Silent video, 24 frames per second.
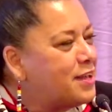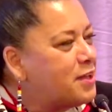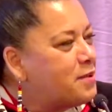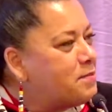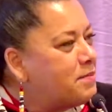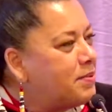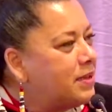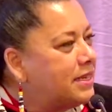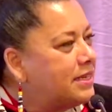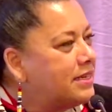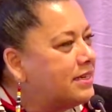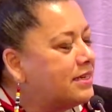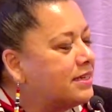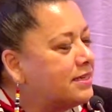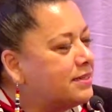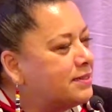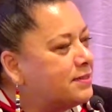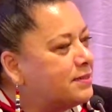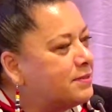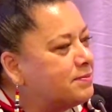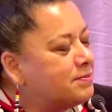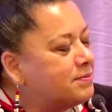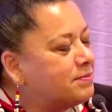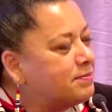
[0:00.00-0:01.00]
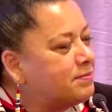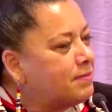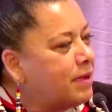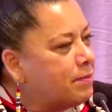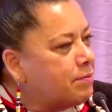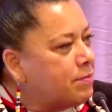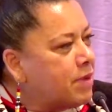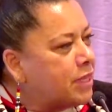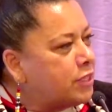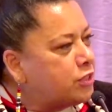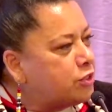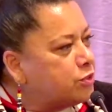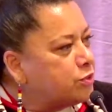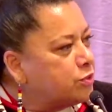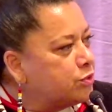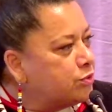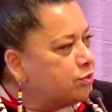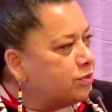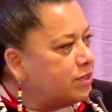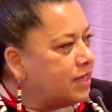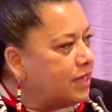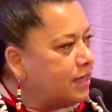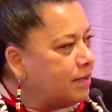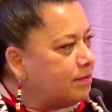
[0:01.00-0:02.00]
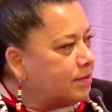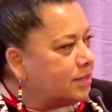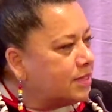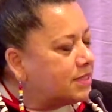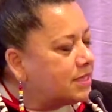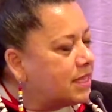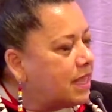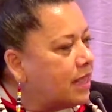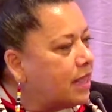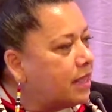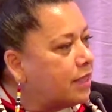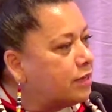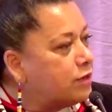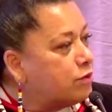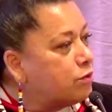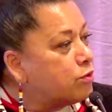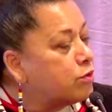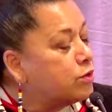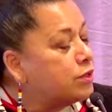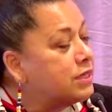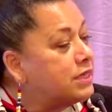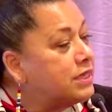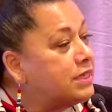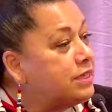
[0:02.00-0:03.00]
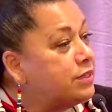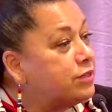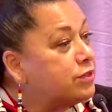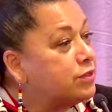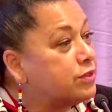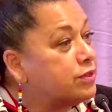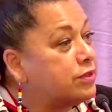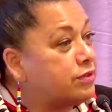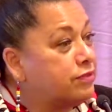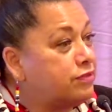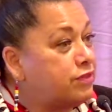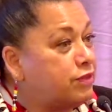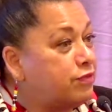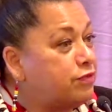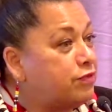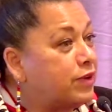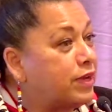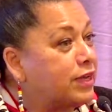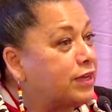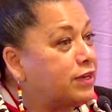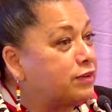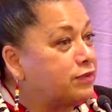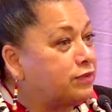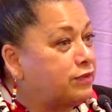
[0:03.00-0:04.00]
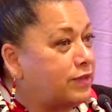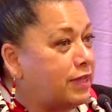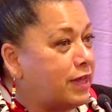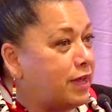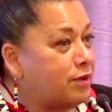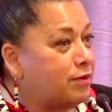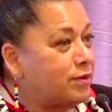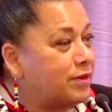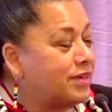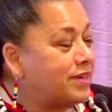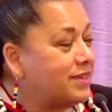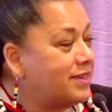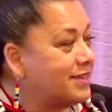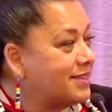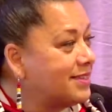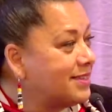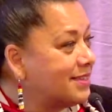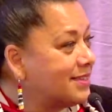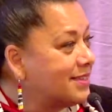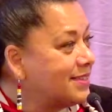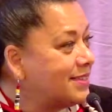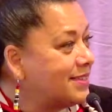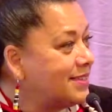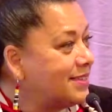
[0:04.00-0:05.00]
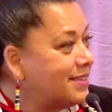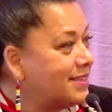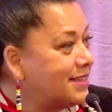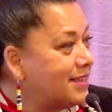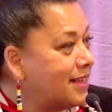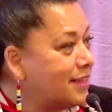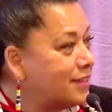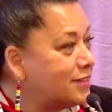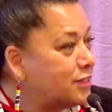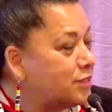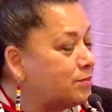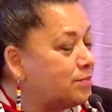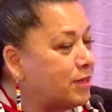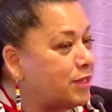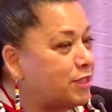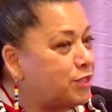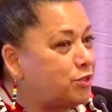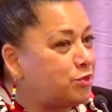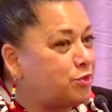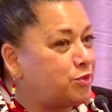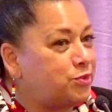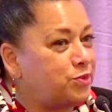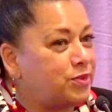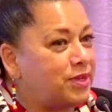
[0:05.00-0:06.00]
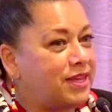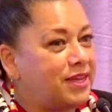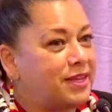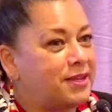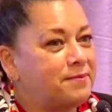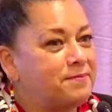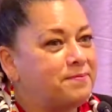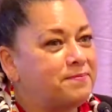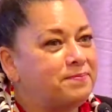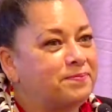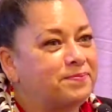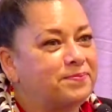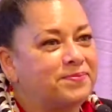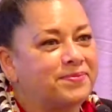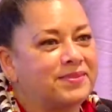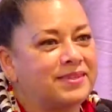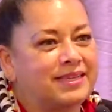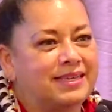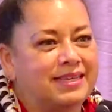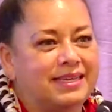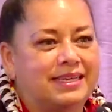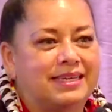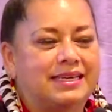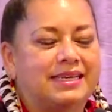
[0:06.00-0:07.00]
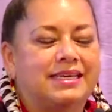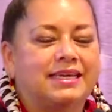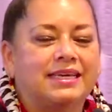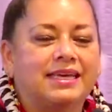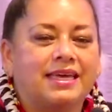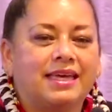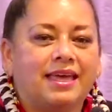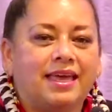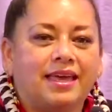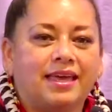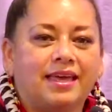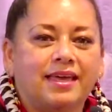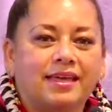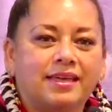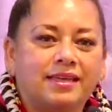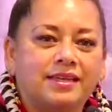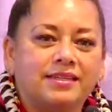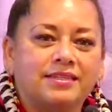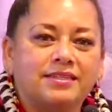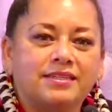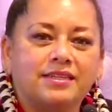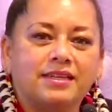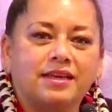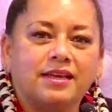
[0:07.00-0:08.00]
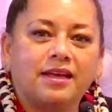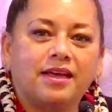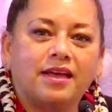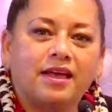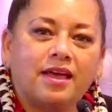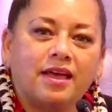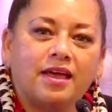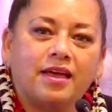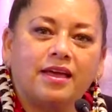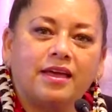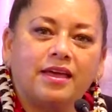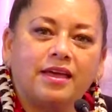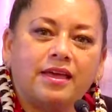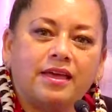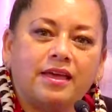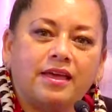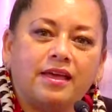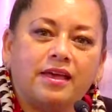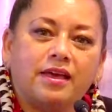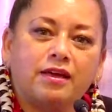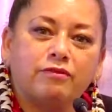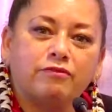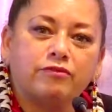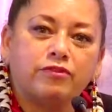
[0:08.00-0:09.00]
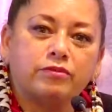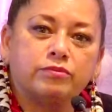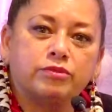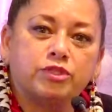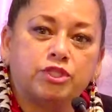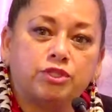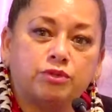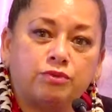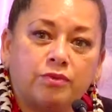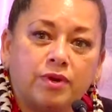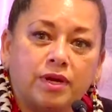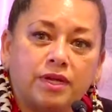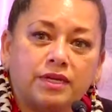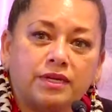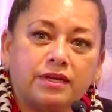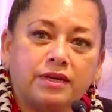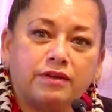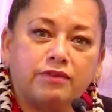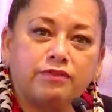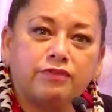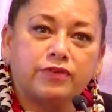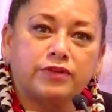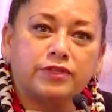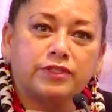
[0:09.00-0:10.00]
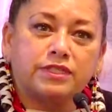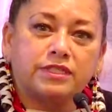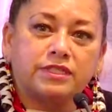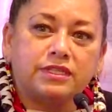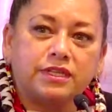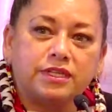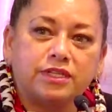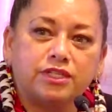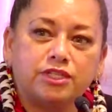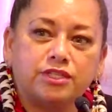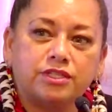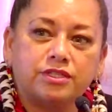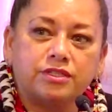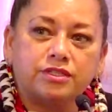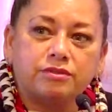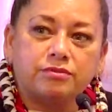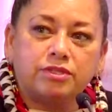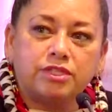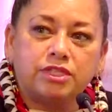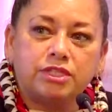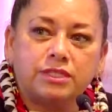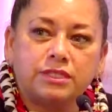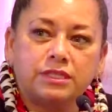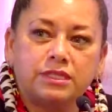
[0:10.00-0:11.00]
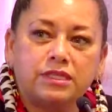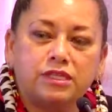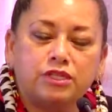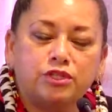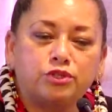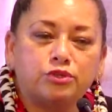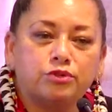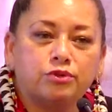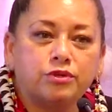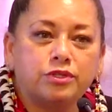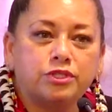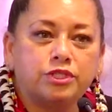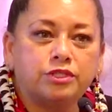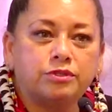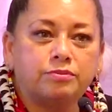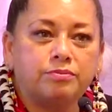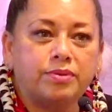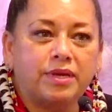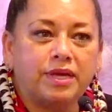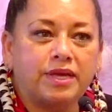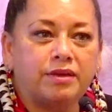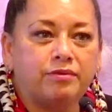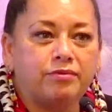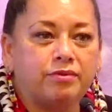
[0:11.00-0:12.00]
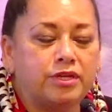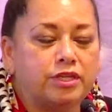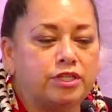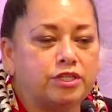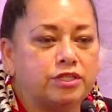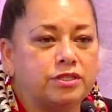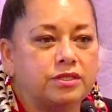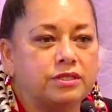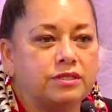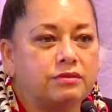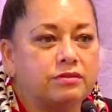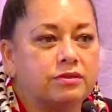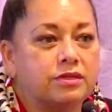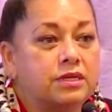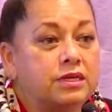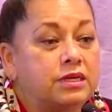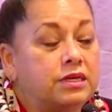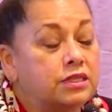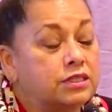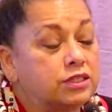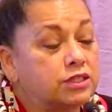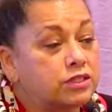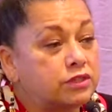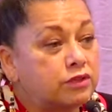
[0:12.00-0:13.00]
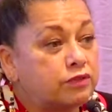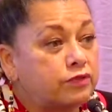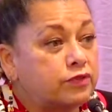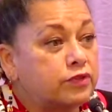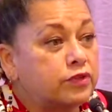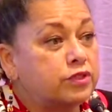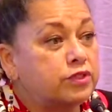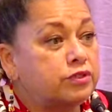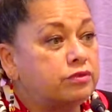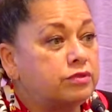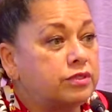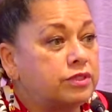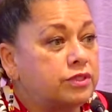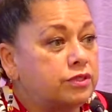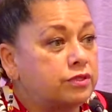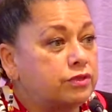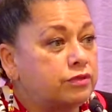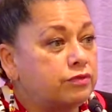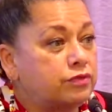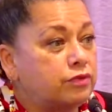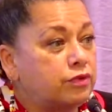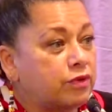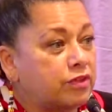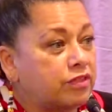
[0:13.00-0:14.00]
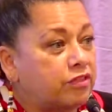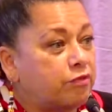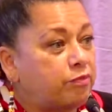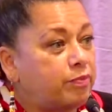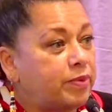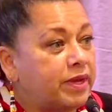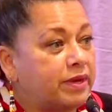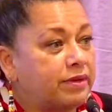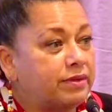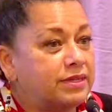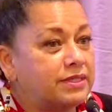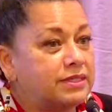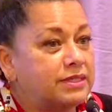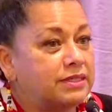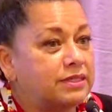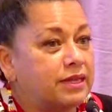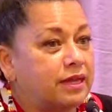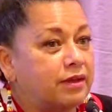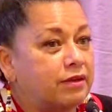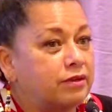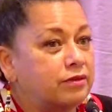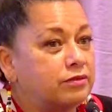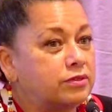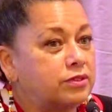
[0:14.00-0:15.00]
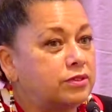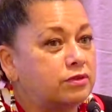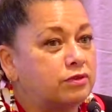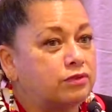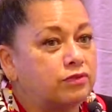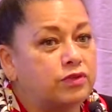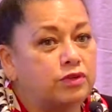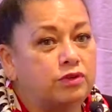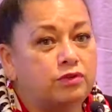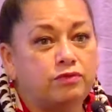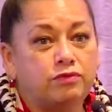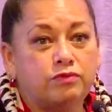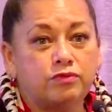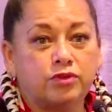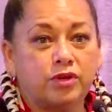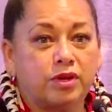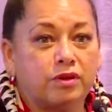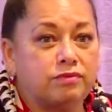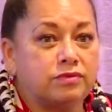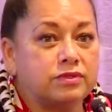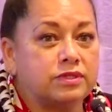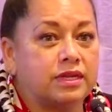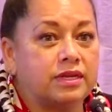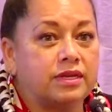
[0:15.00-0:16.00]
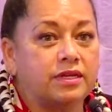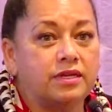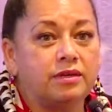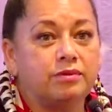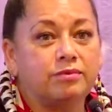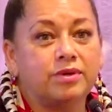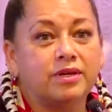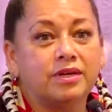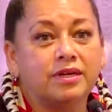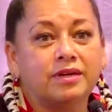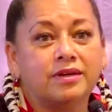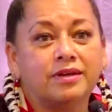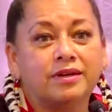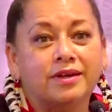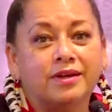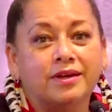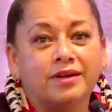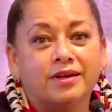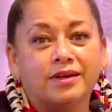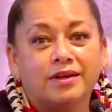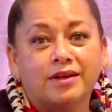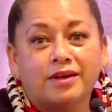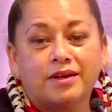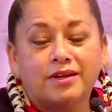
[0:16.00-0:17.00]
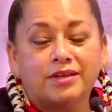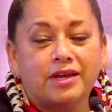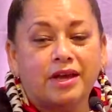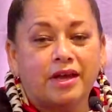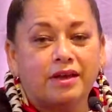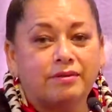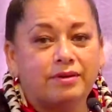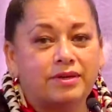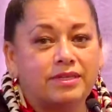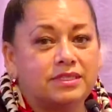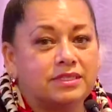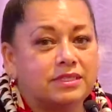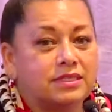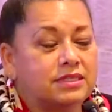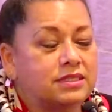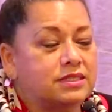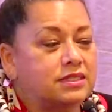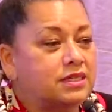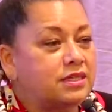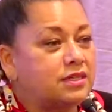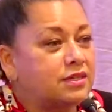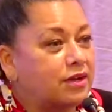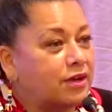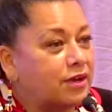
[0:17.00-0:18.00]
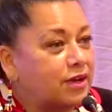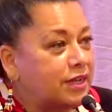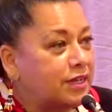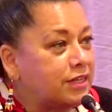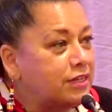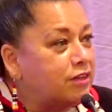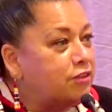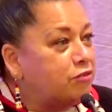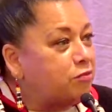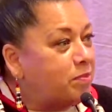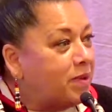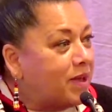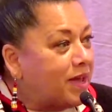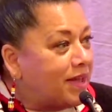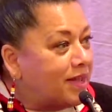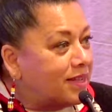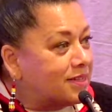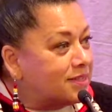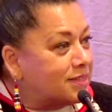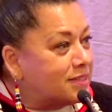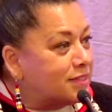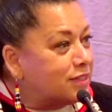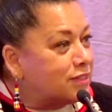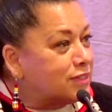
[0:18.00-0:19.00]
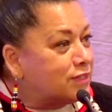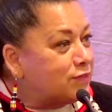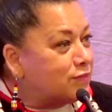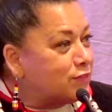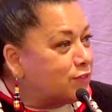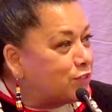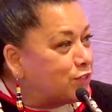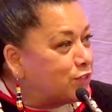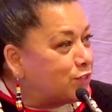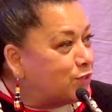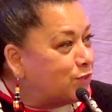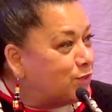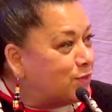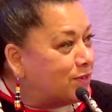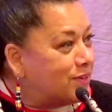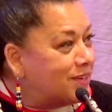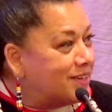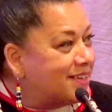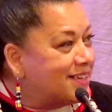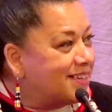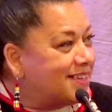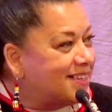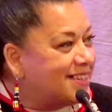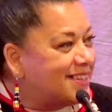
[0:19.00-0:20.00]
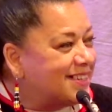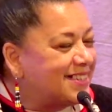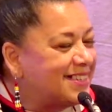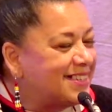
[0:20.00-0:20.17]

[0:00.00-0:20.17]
But my true name is Head or Leader of the Fire Flower. That's my true name. And I come from Shawanaga First Nations, which is in the Georgian Bay region. It's the first reserve north of Parry Sound, so if you've traveled anywhere on Highway 69, you've passed us for sure.